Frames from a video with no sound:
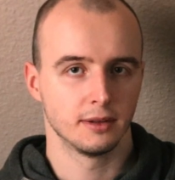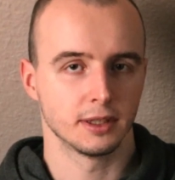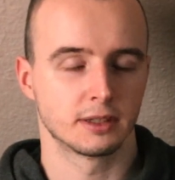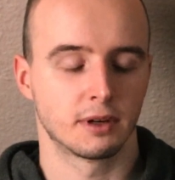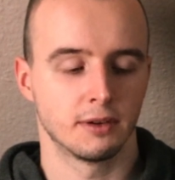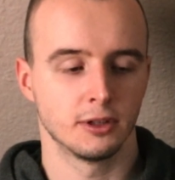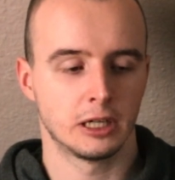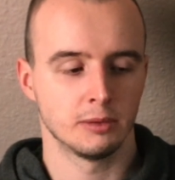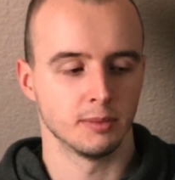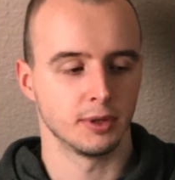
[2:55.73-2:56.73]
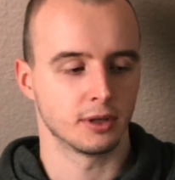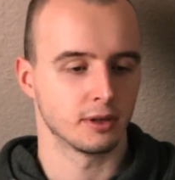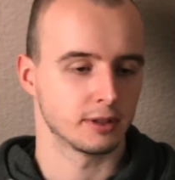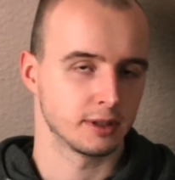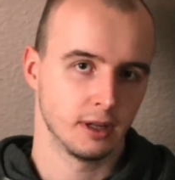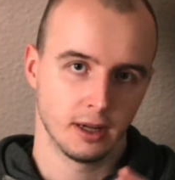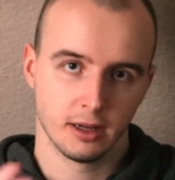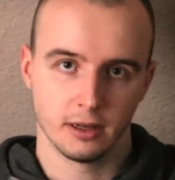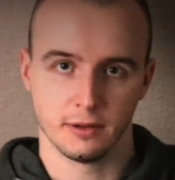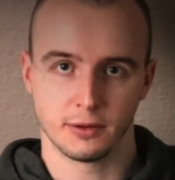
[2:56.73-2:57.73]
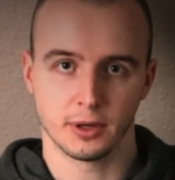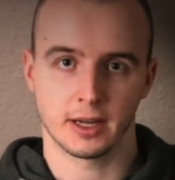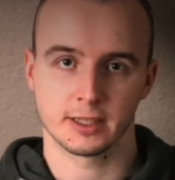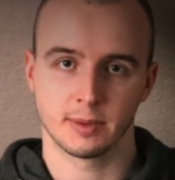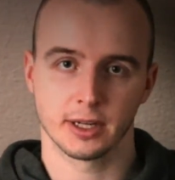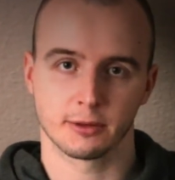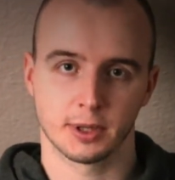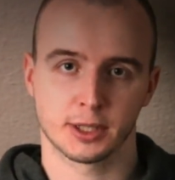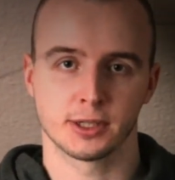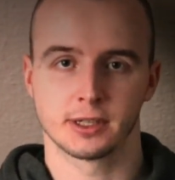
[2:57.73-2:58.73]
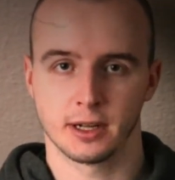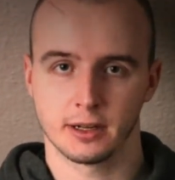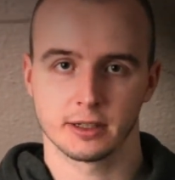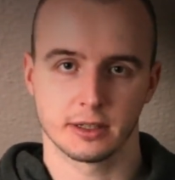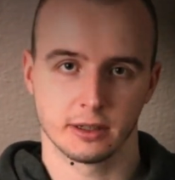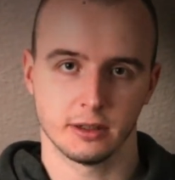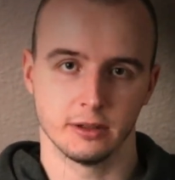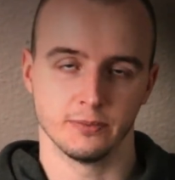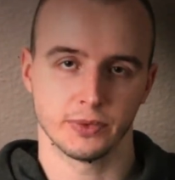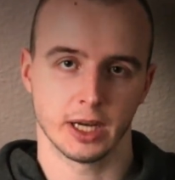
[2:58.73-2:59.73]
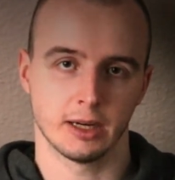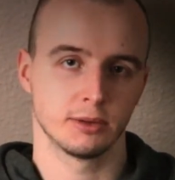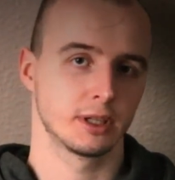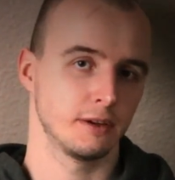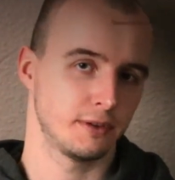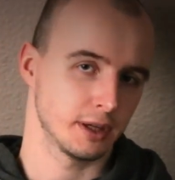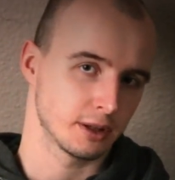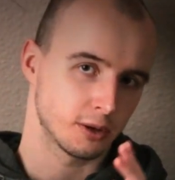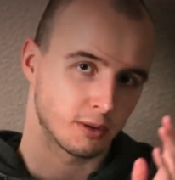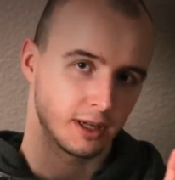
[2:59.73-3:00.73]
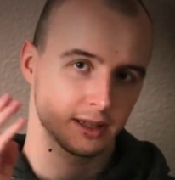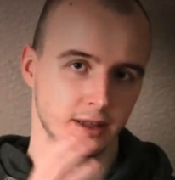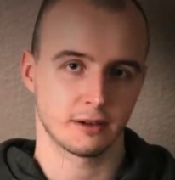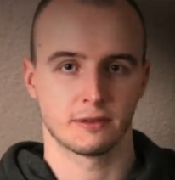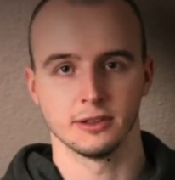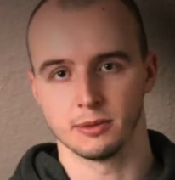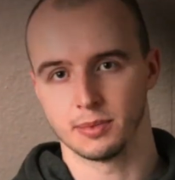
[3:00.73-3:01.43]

That's very normal because if you asked me that question 10 years ago, I would give you a totally different